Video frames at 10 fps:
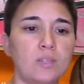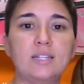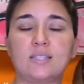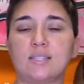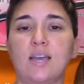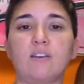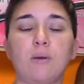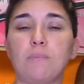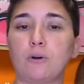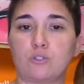instead of
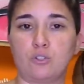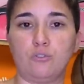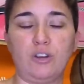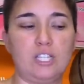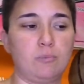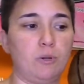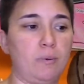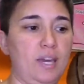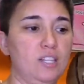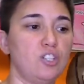a personal Facebook
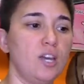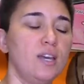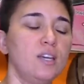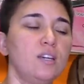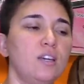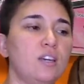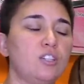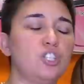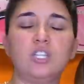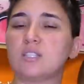page.
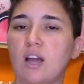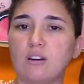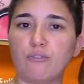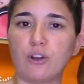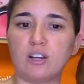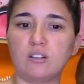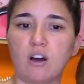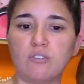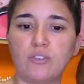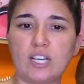Is she's not a friend
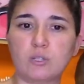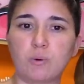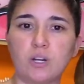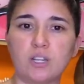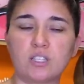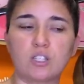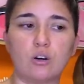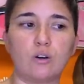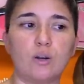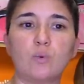on Facebook, and
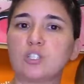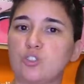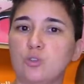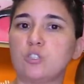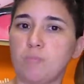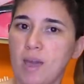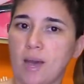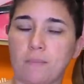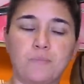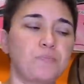so it went to
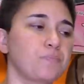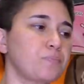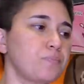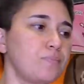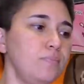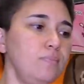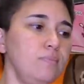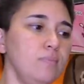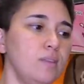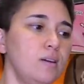spam.
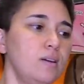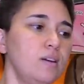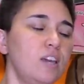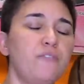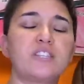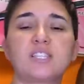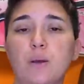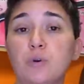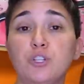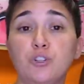If it's
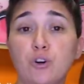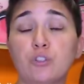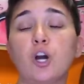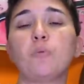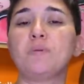someone you don't know,